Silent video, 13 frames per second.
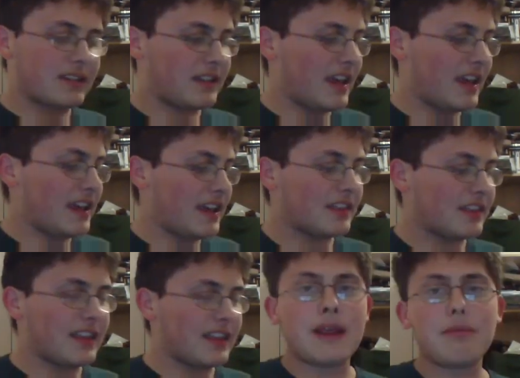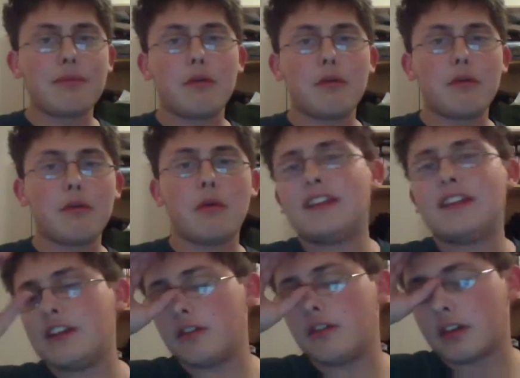think that people wouldn't need
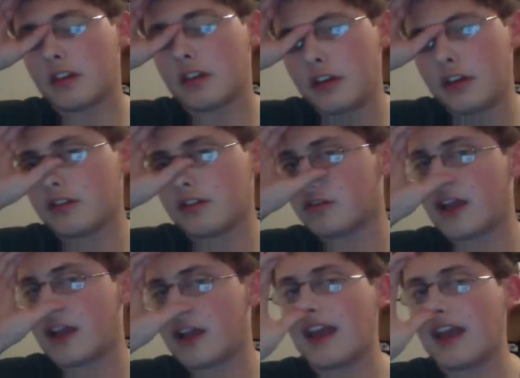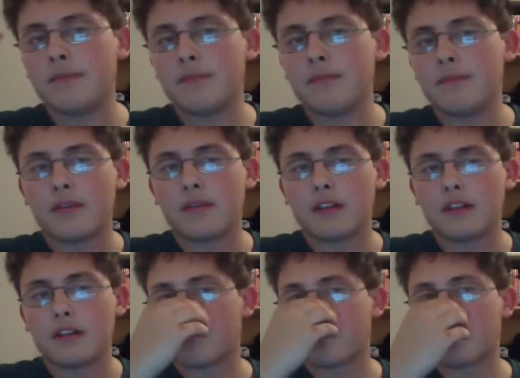to use a username
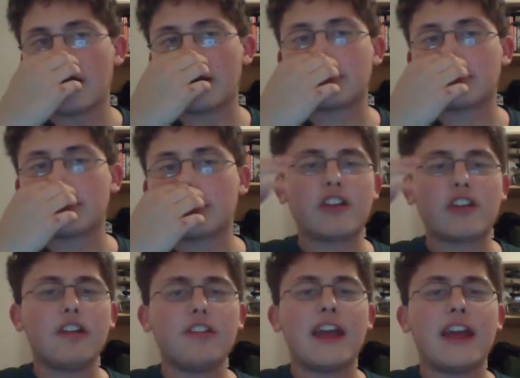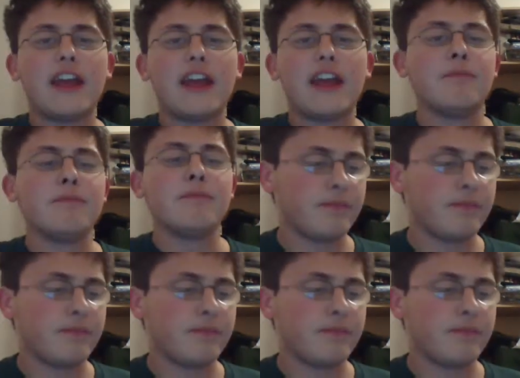that's their real name